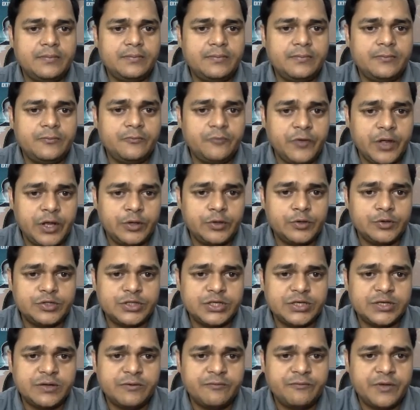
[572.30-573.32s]
we are
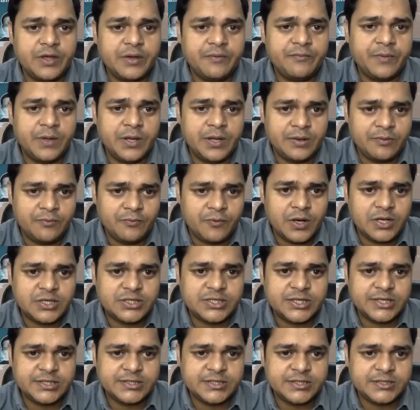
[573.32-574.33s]
using a VMware
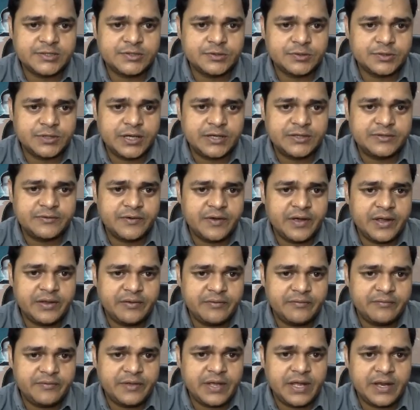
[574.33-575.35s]
workstation, so that's why
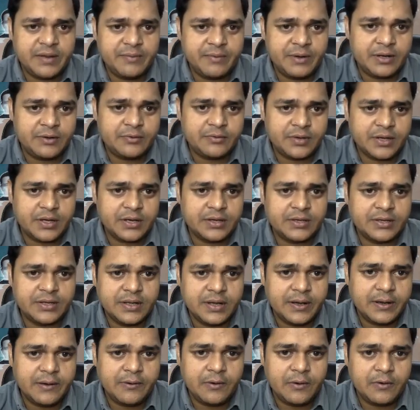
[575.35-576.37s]
we are able to get
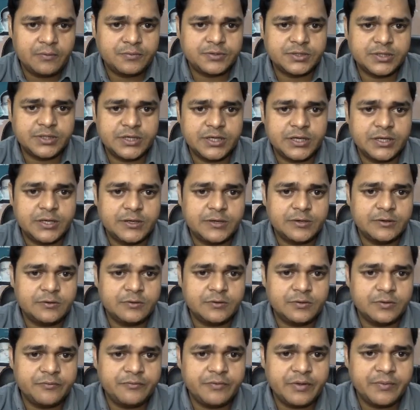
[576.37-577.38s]
the option related to
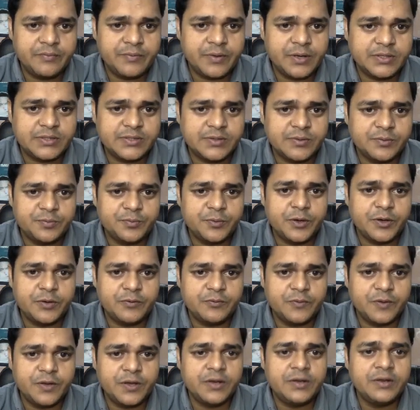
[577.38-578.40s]
the VMware
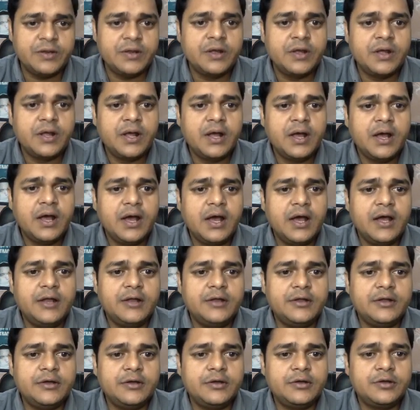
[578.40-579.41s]
7.1.
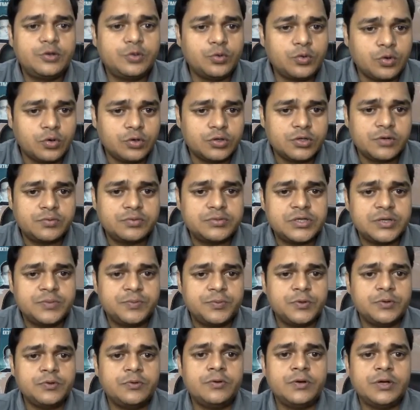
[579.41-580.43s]
And 2 core of
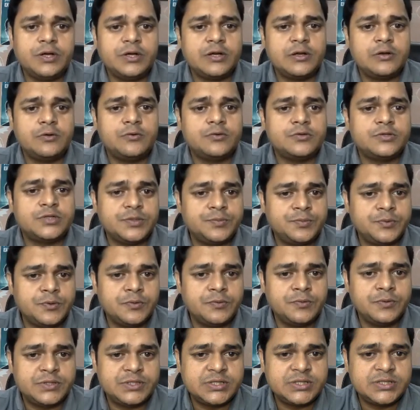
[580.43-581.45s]
CPU, Intel core CPU,
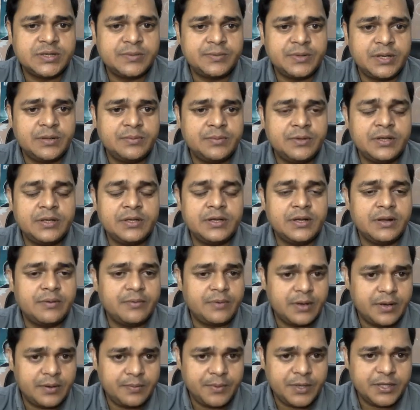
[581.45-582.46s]
which is available in
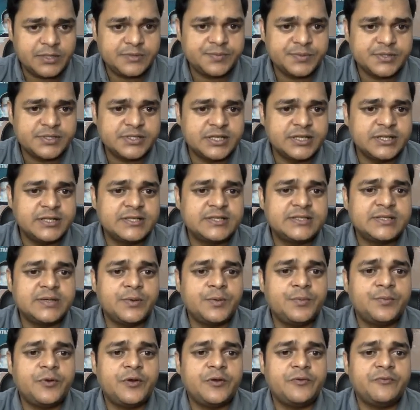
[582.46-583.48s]
our base machine.
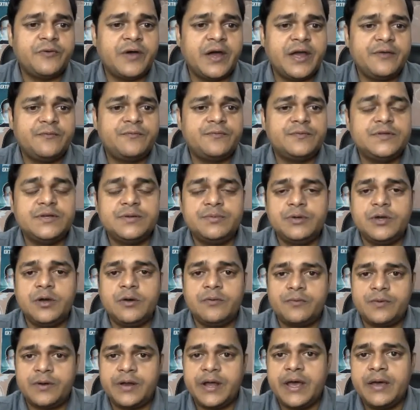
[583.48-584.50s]
7.5 GB
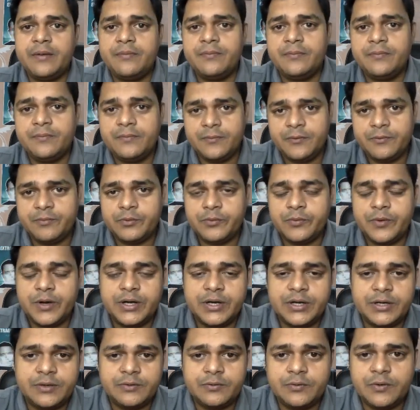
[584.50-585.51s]
of RAM we
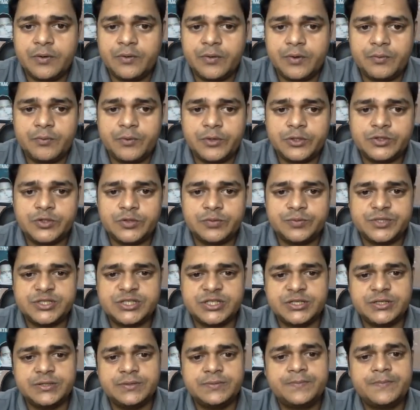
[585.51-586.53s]
provided to our virtual
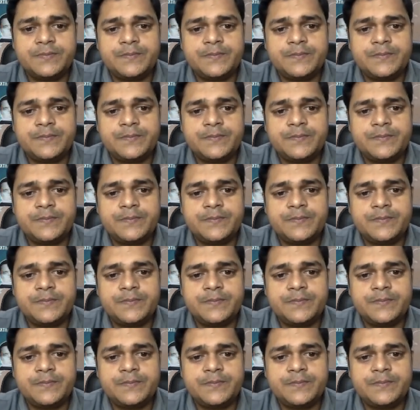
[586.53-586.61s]
machine,